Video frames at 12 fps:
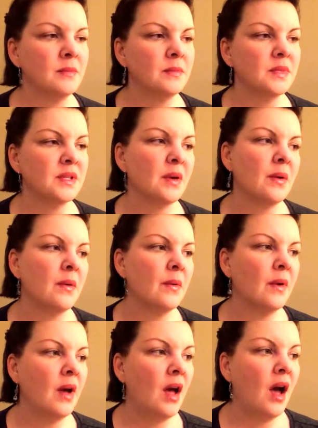
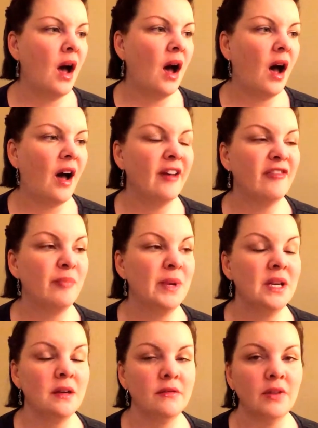So I've
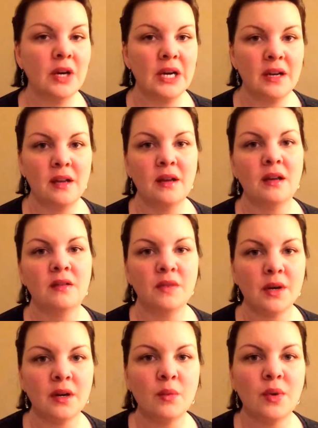been very needy and
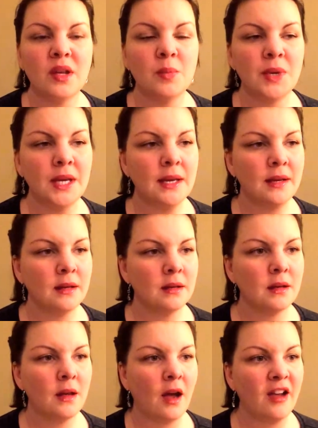very weepy,
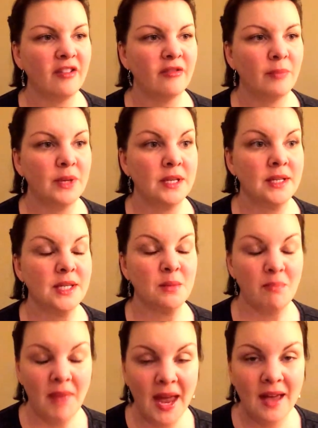and I've been
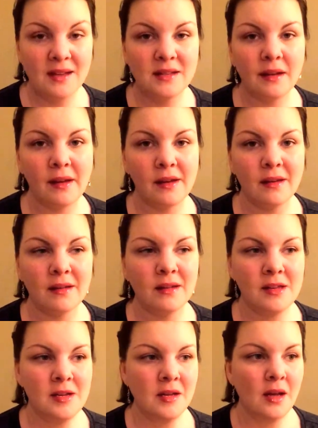demanding,
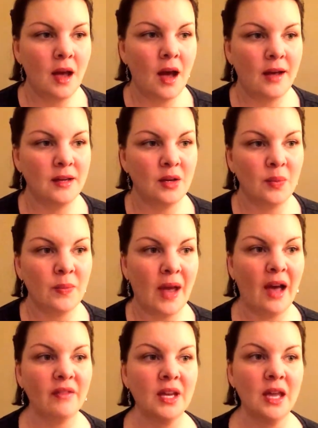
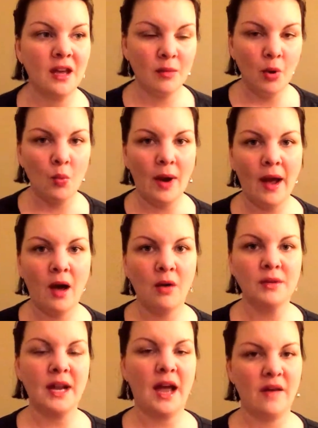having him
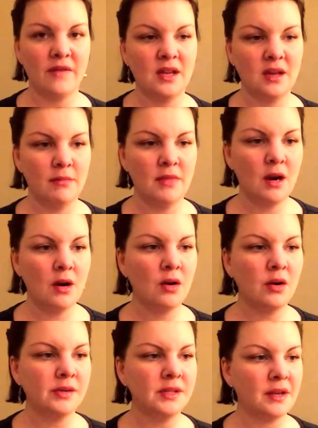around and having him there
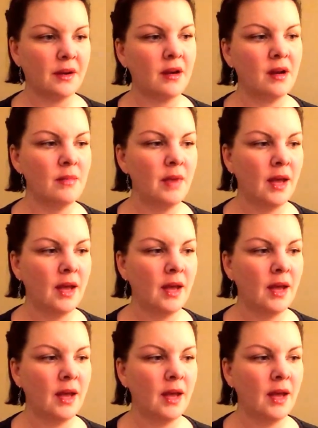all the time.